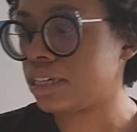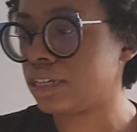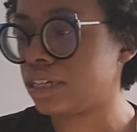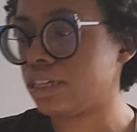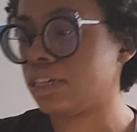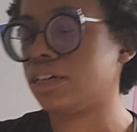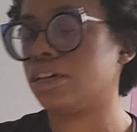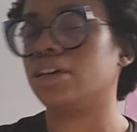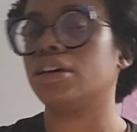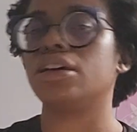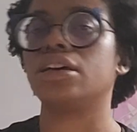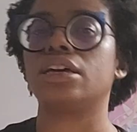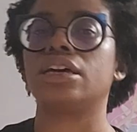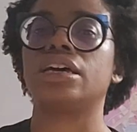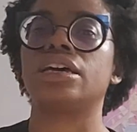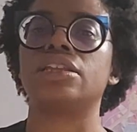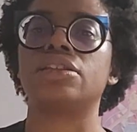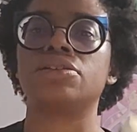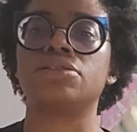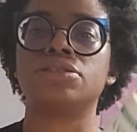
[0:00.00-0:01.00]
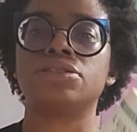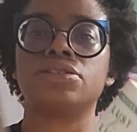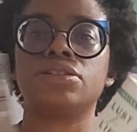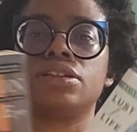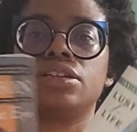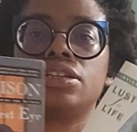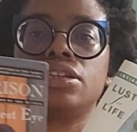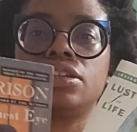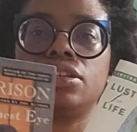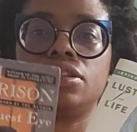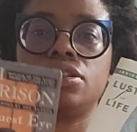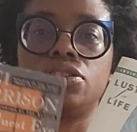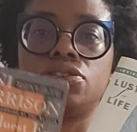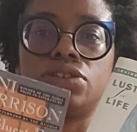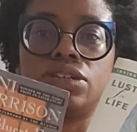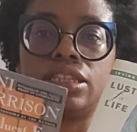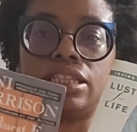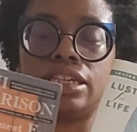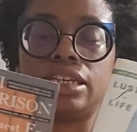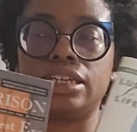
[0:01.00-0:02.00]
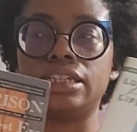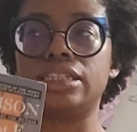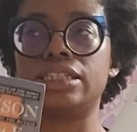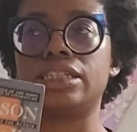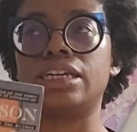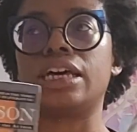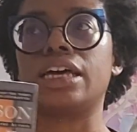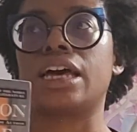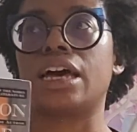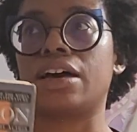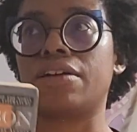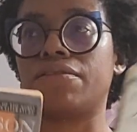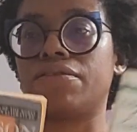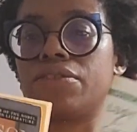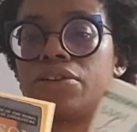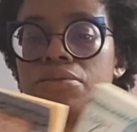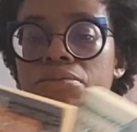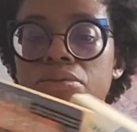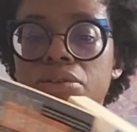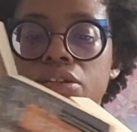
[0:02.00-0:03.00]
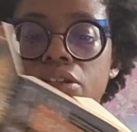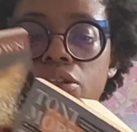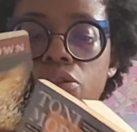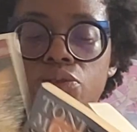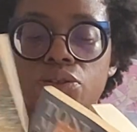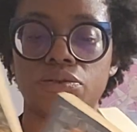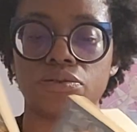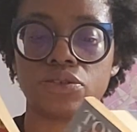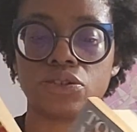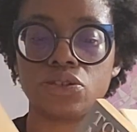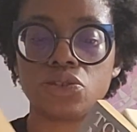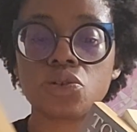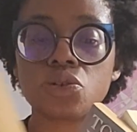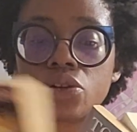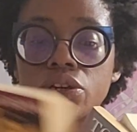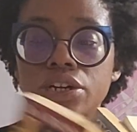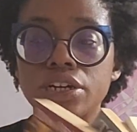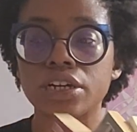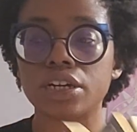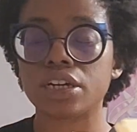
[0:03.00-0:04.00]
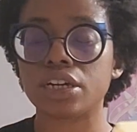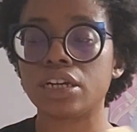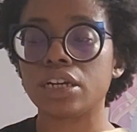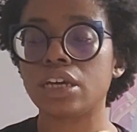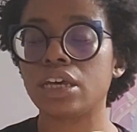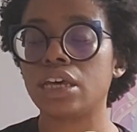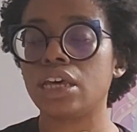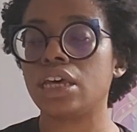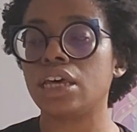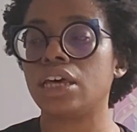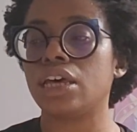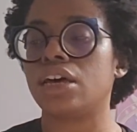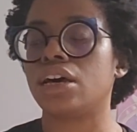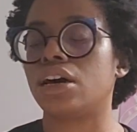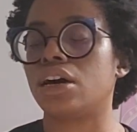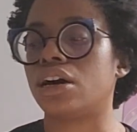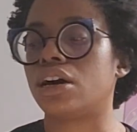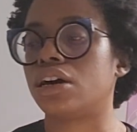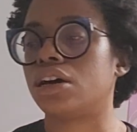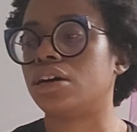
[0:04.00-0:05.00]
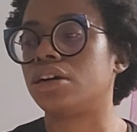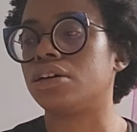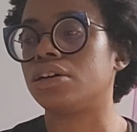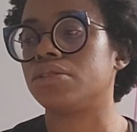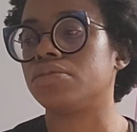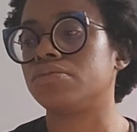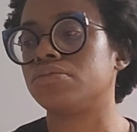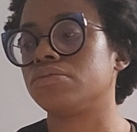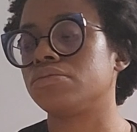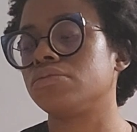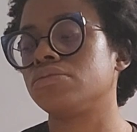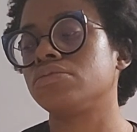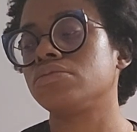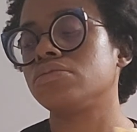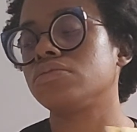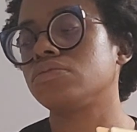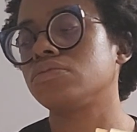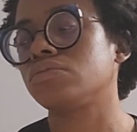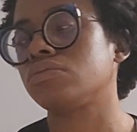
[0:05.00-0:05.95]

And those are the 3 things I got from the thrift store. And